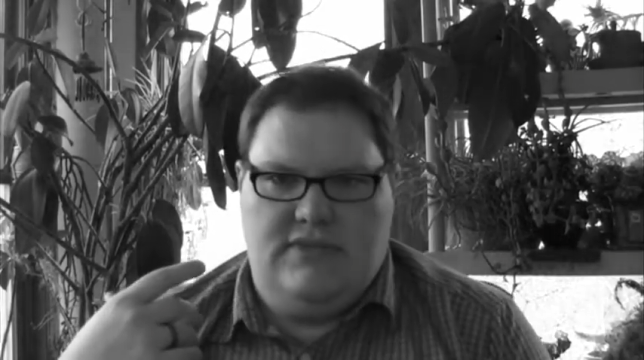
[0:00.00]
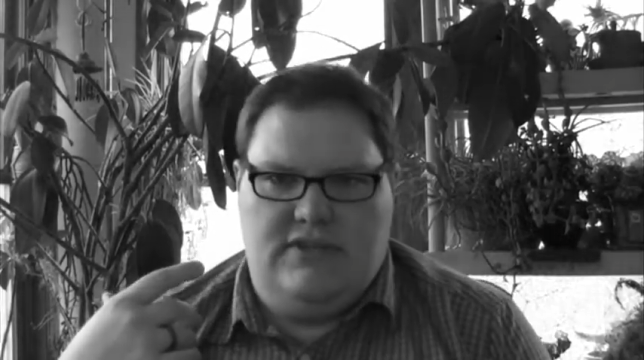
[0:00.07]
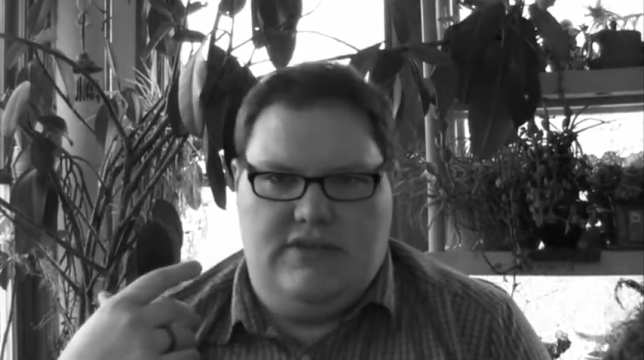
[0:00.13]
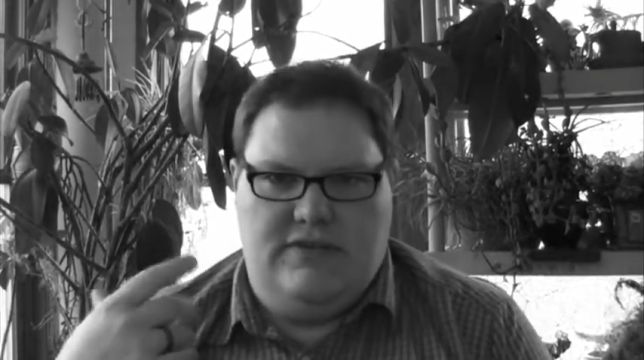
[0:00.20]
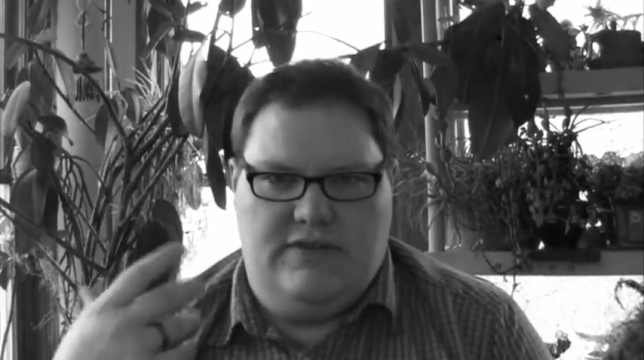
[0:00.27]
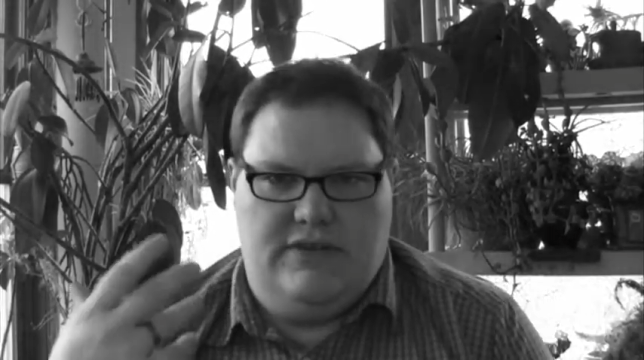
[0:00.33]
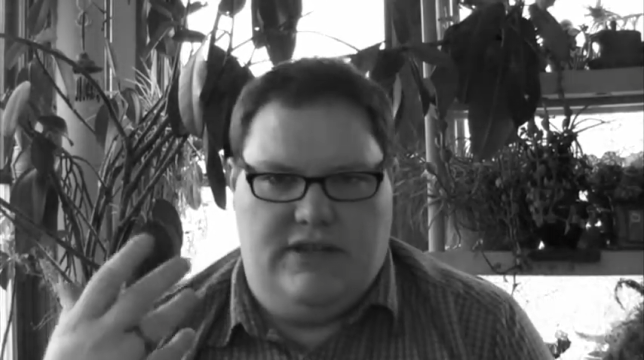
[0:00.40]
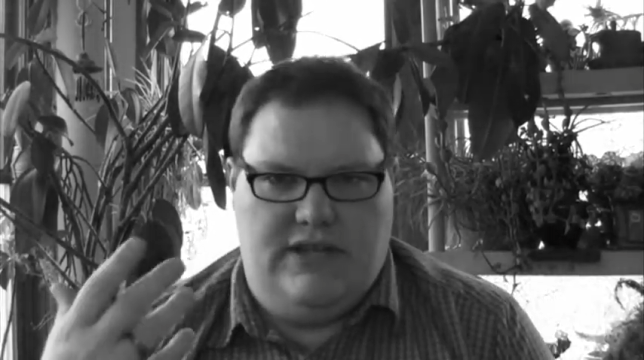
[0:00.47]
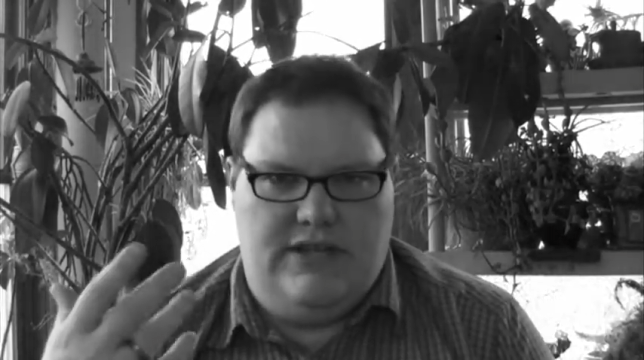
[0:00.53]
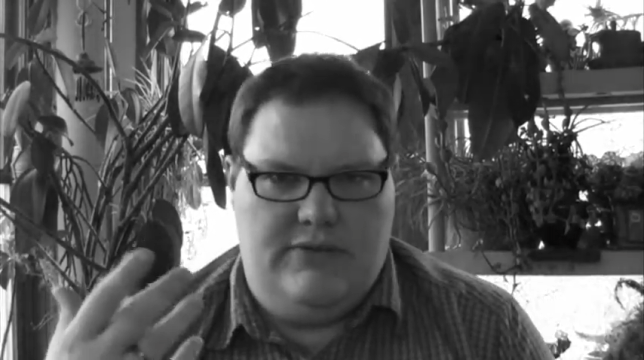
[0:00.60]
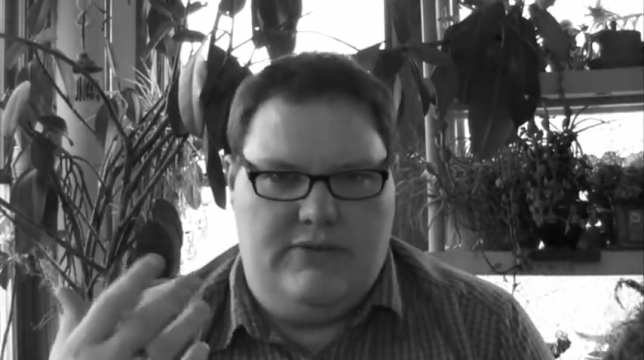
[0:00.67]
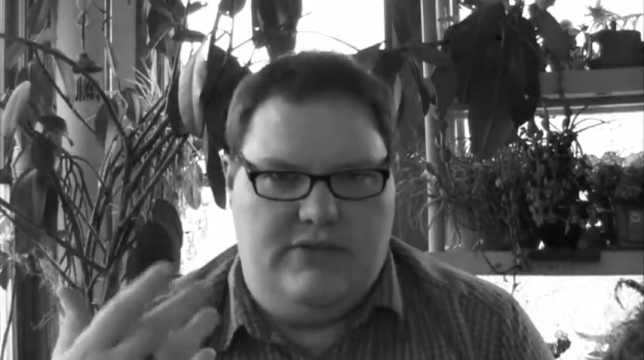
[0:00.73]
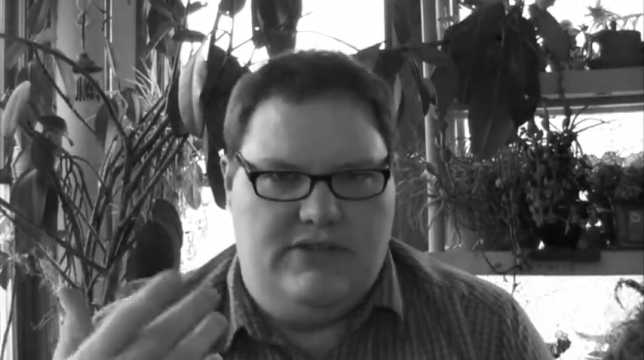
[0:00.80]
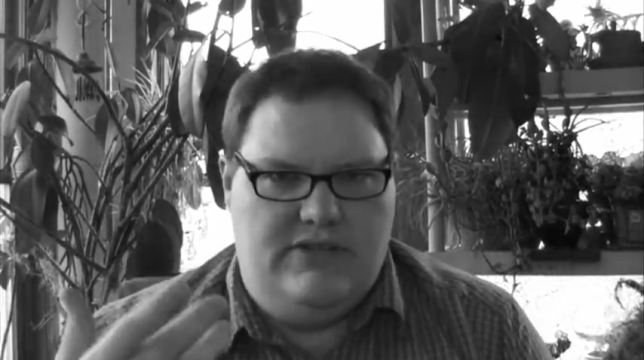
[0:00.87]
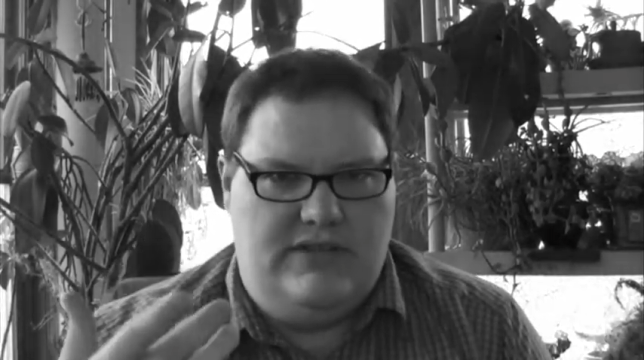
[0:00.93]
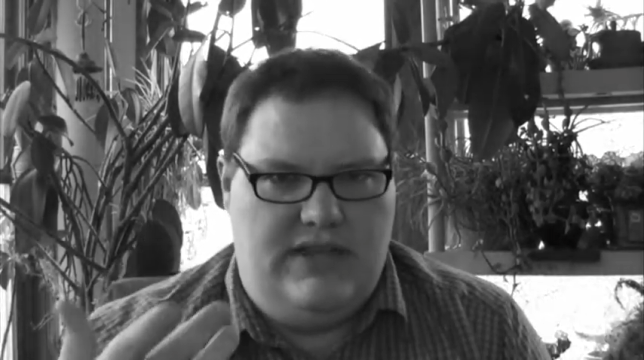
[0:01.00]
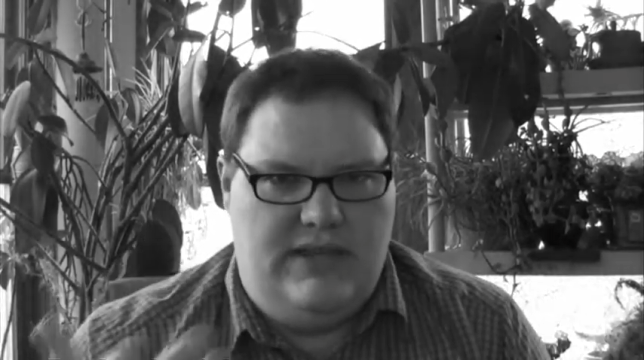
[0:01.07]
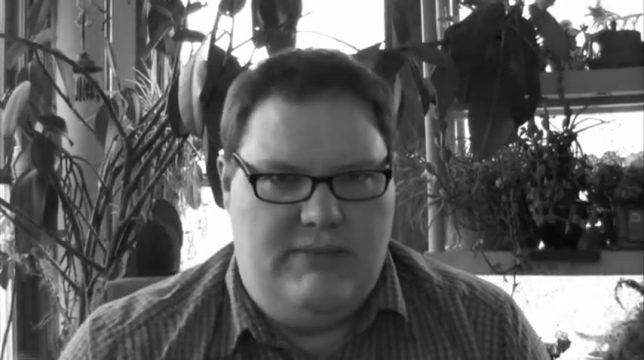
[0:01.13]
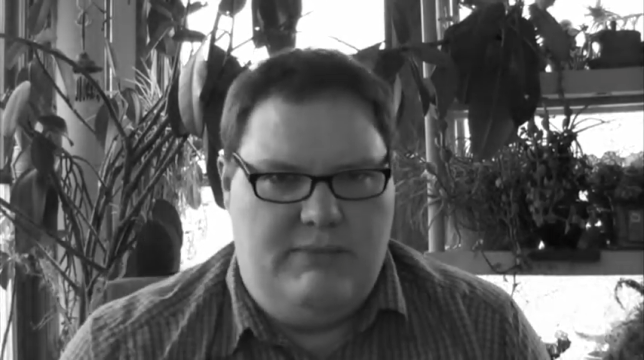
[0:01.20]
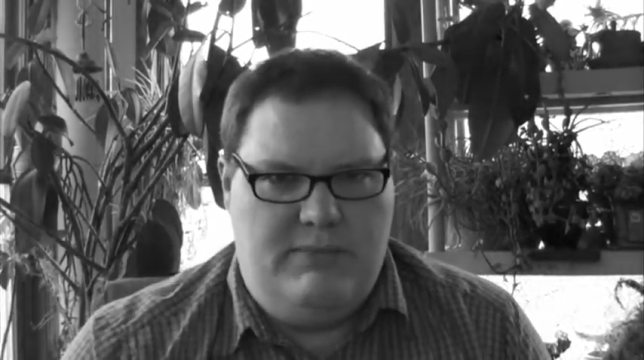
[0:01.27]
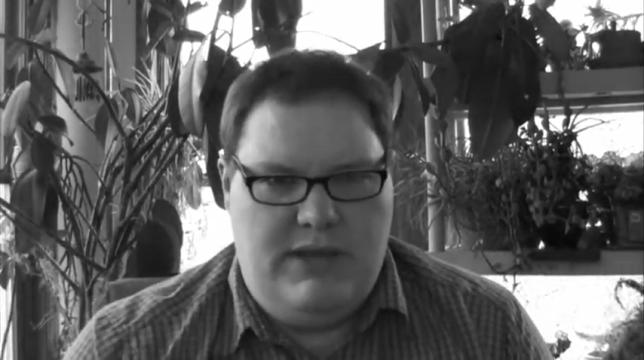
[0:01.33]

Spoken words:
different languages. Like